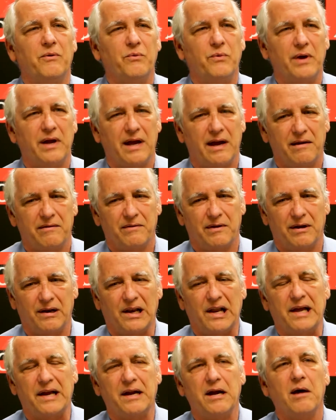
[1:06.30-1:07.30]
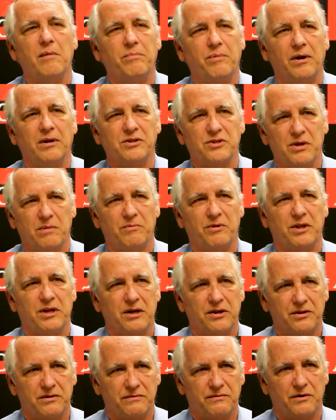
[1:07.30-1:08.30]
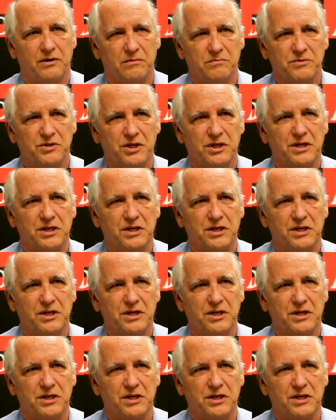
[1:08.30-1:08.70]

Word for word: we have a leg up on some of the other firms